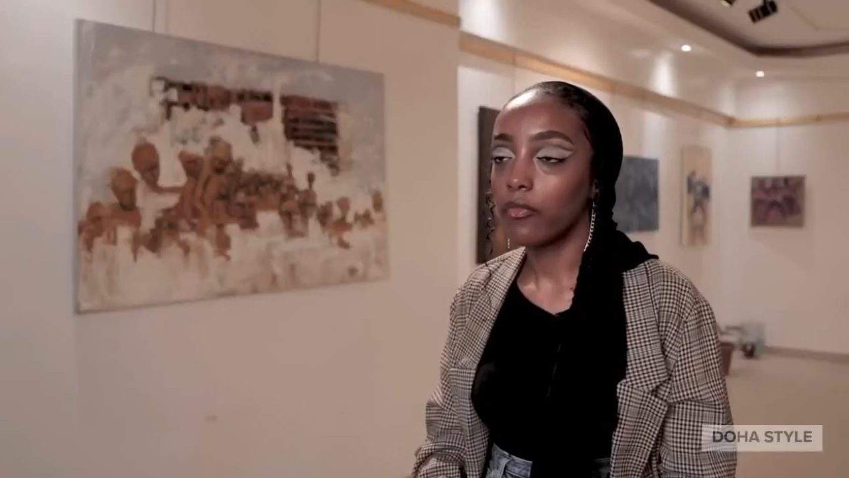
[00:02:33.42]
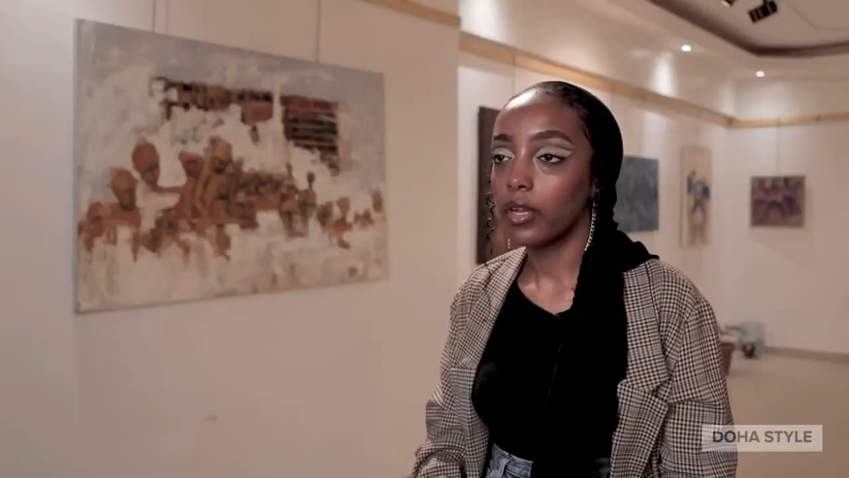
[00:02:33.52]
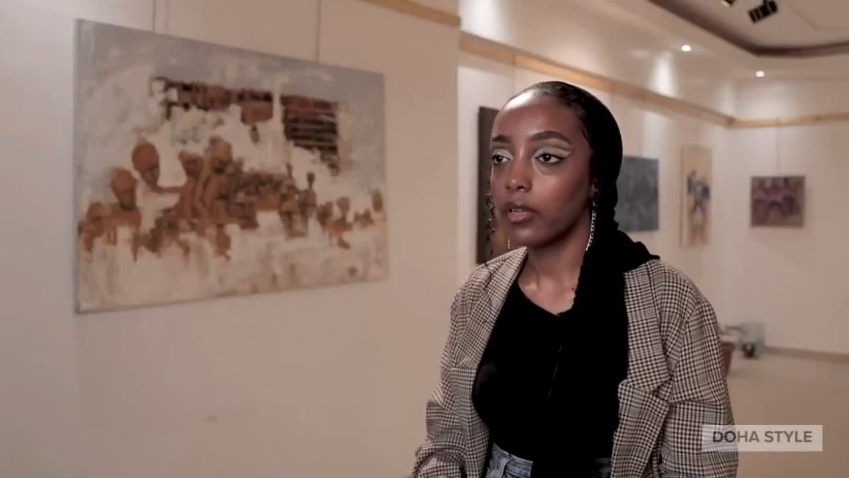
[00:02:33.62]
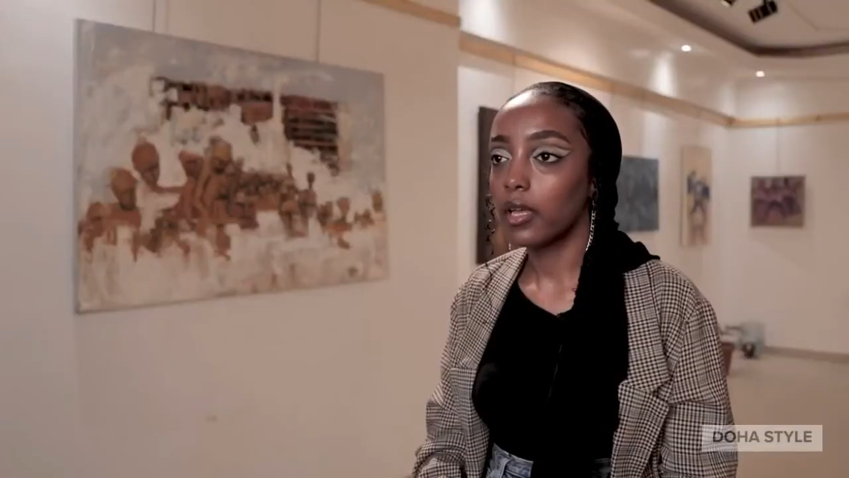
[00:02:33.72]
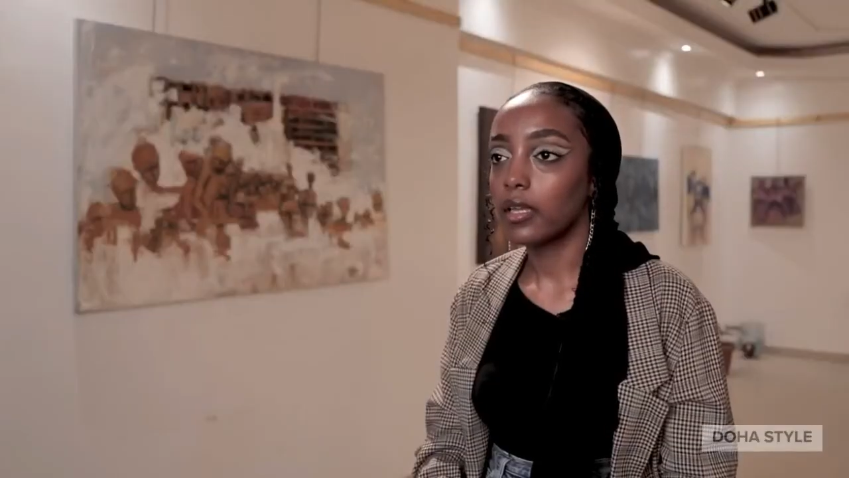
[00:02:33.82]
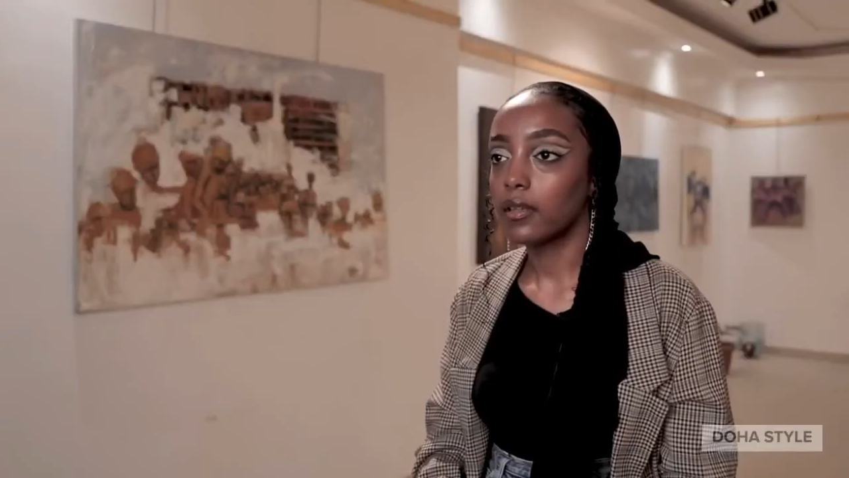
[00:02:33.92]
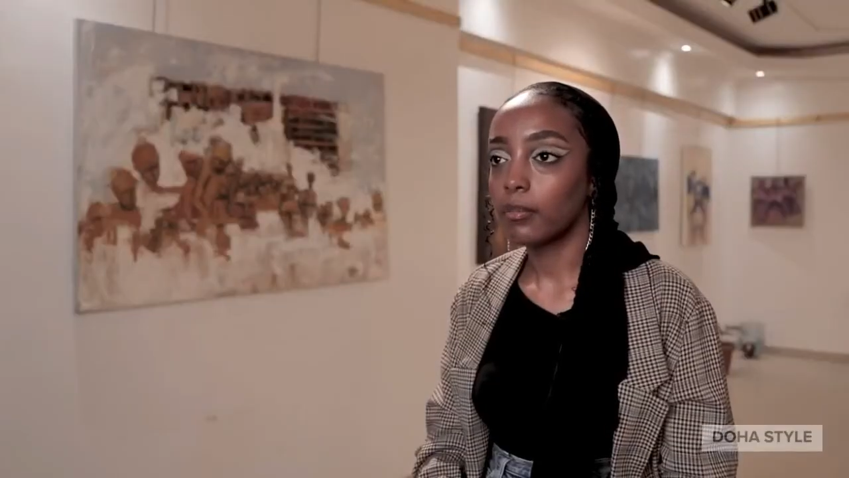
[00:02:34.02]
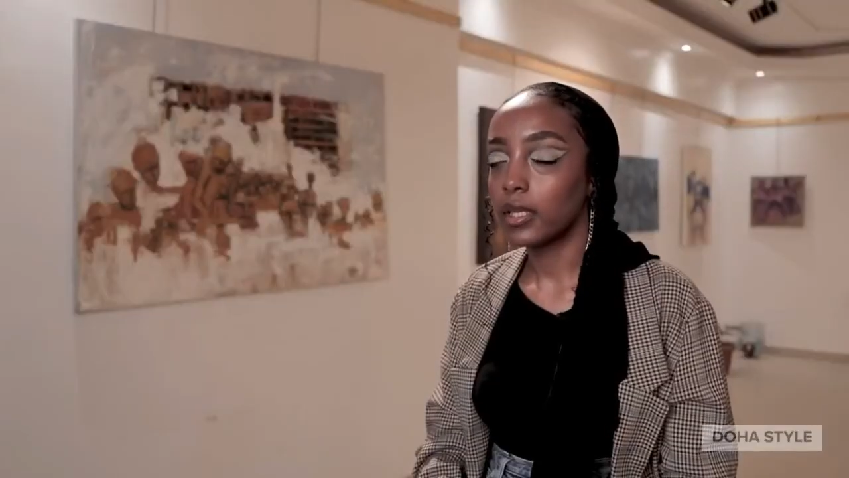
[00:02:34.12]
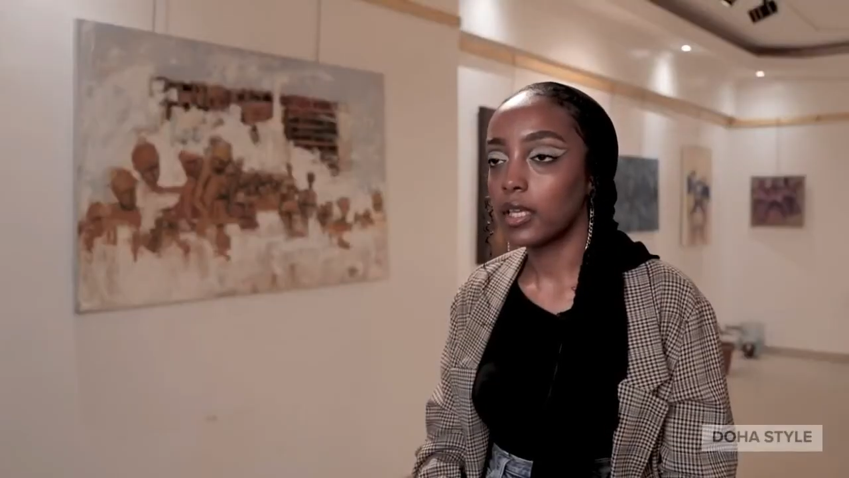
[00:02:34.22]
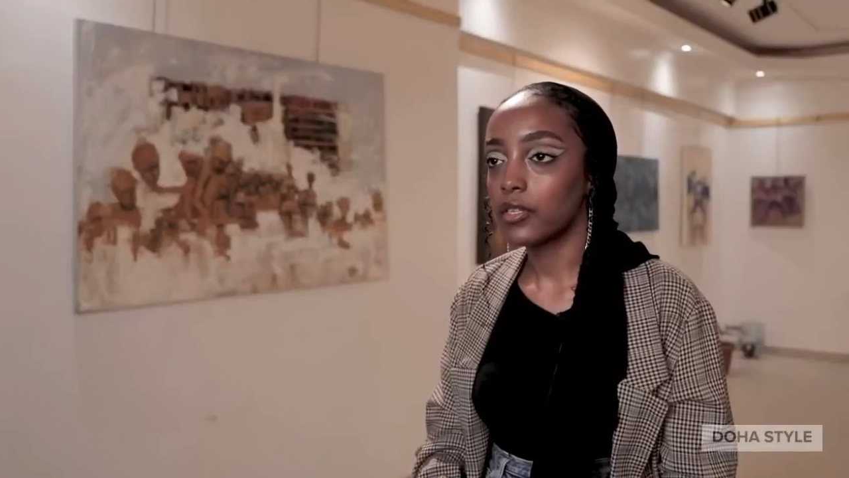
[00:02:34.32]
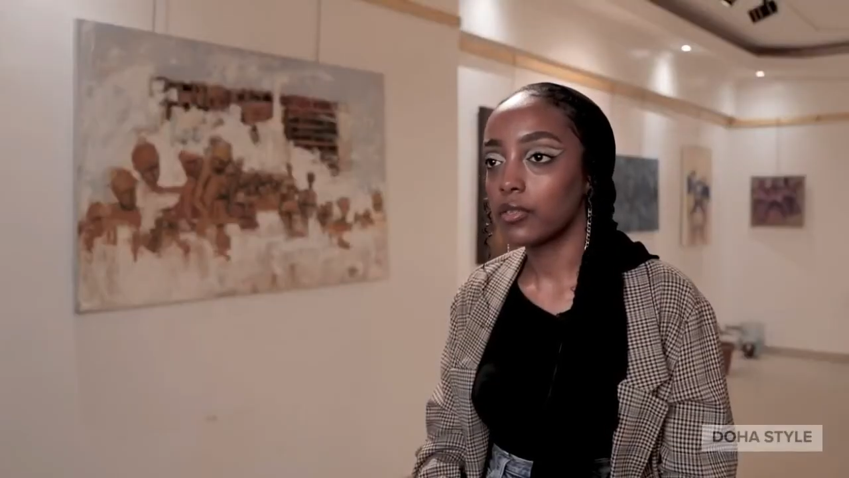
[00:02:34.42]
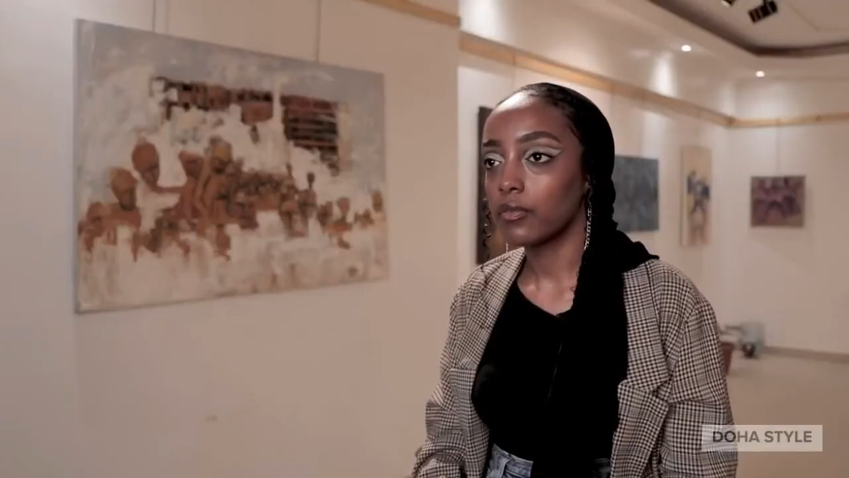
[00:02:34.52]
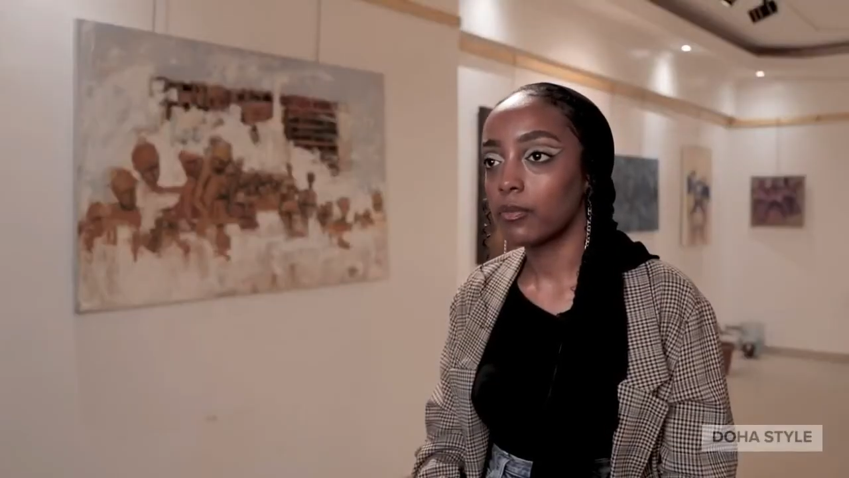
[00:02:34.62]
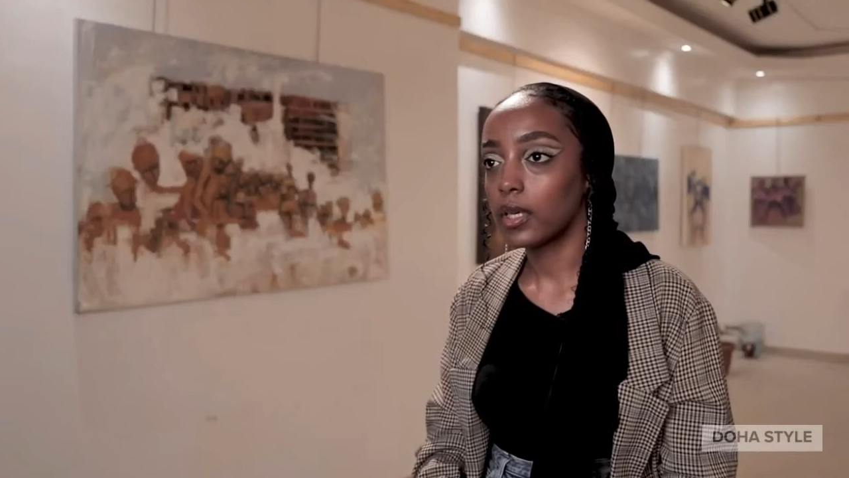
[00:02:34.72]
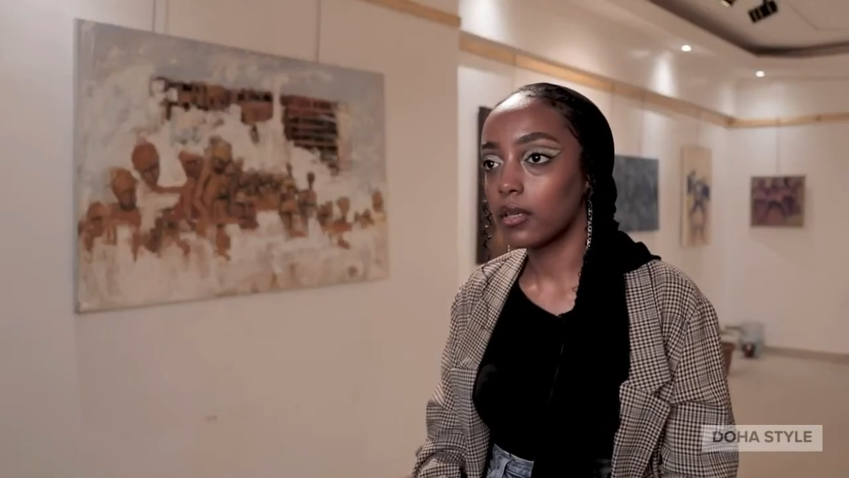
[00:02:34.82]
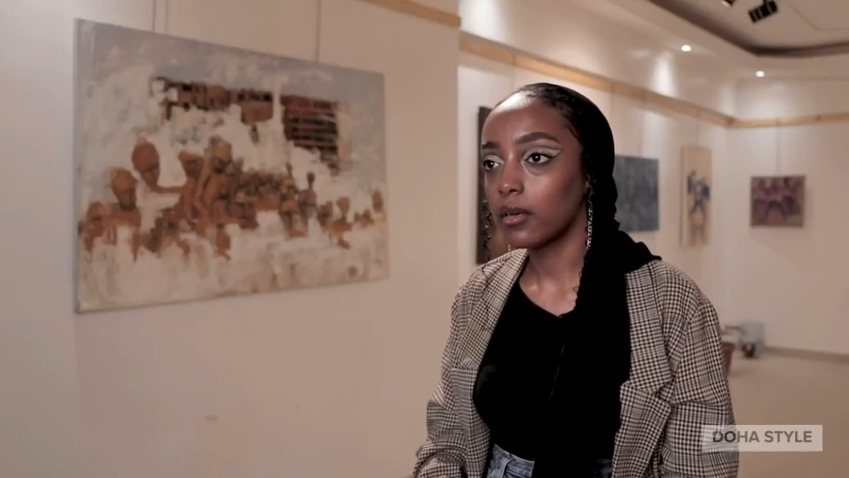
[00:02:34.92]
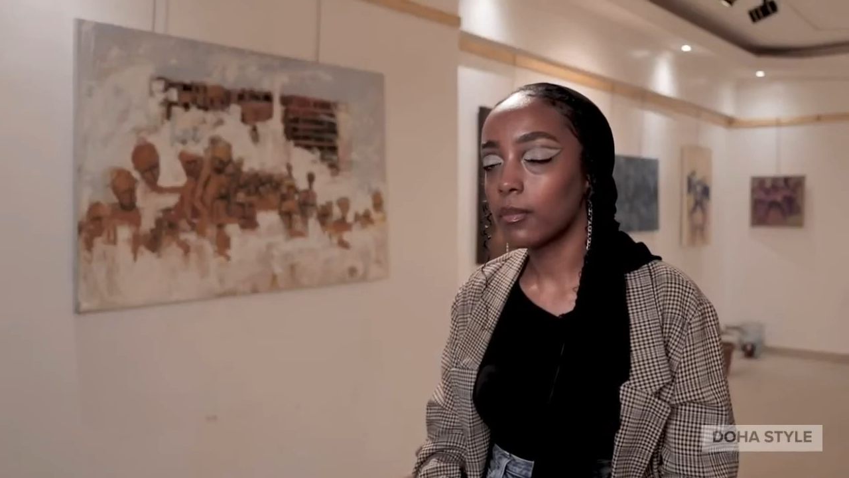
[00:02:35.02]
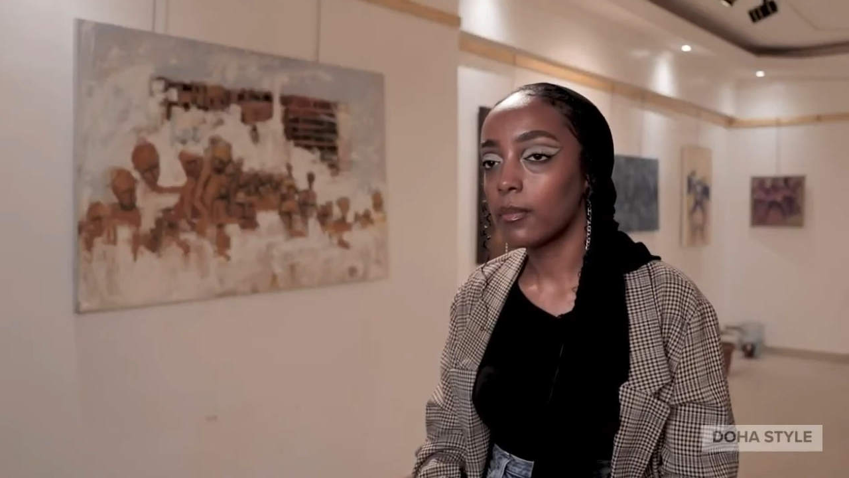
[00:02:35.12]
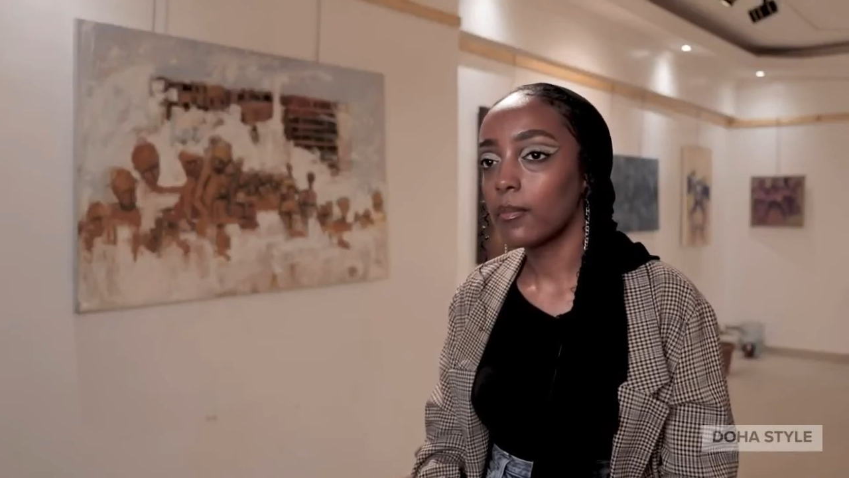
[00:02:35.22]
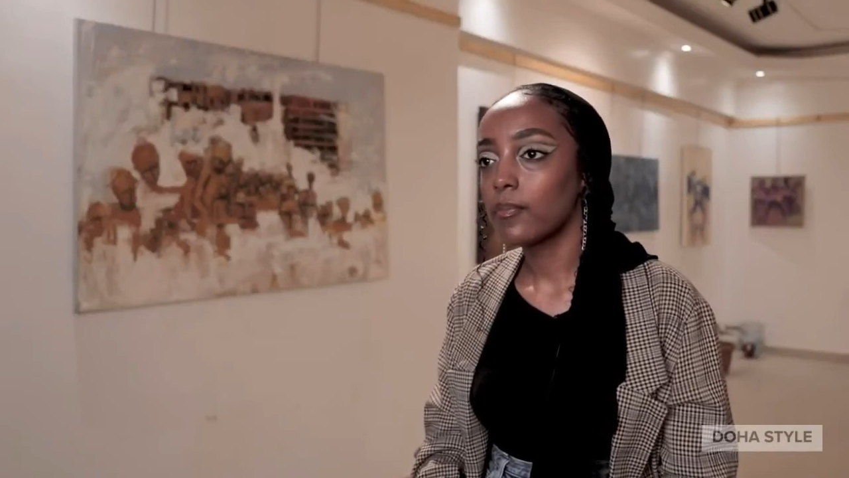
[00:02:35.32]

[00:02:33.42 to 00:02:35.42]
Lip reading: very light application of makeup,